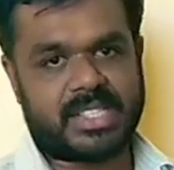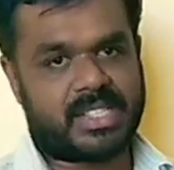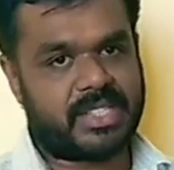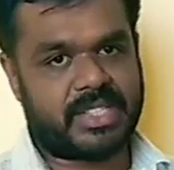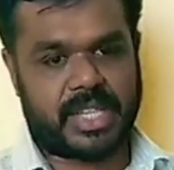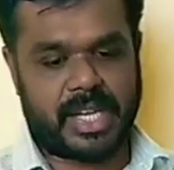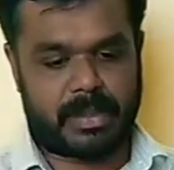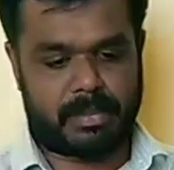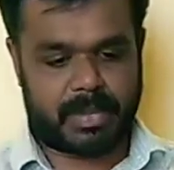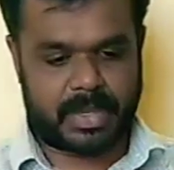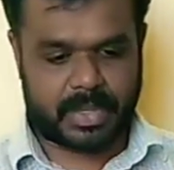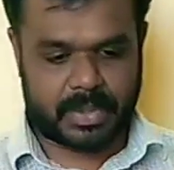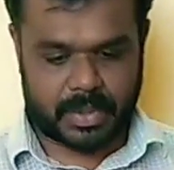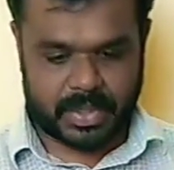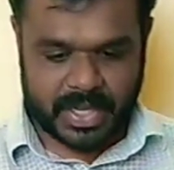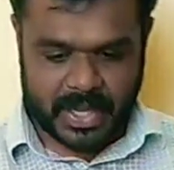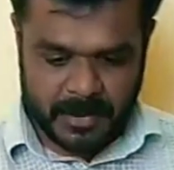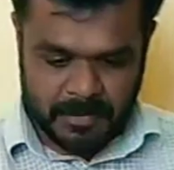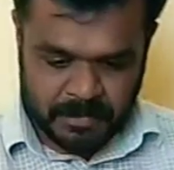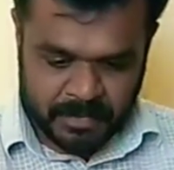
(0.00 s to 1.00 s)
statement.
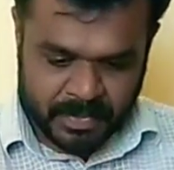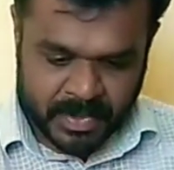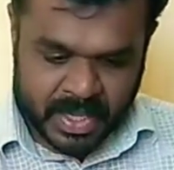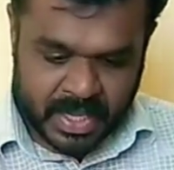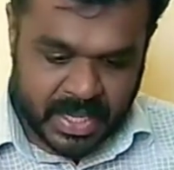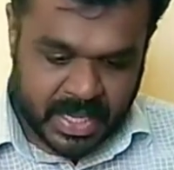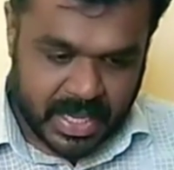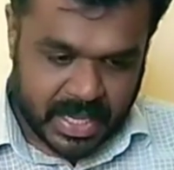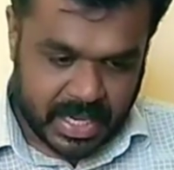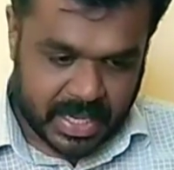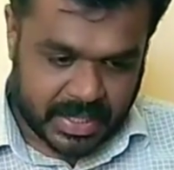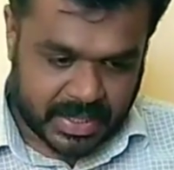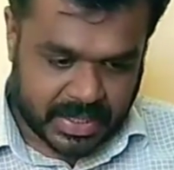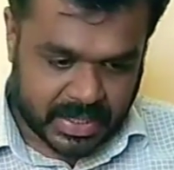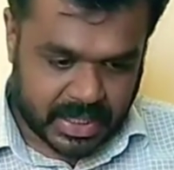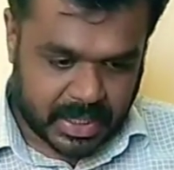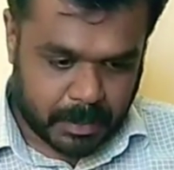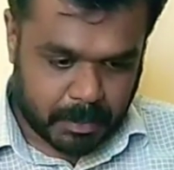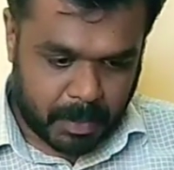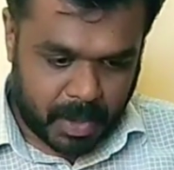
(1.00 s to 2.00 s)
Okay, and
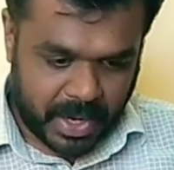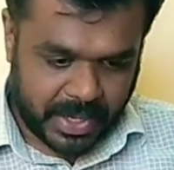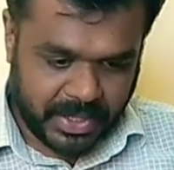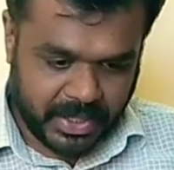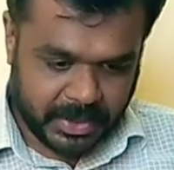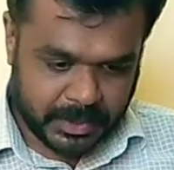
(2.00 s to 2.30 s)
third point,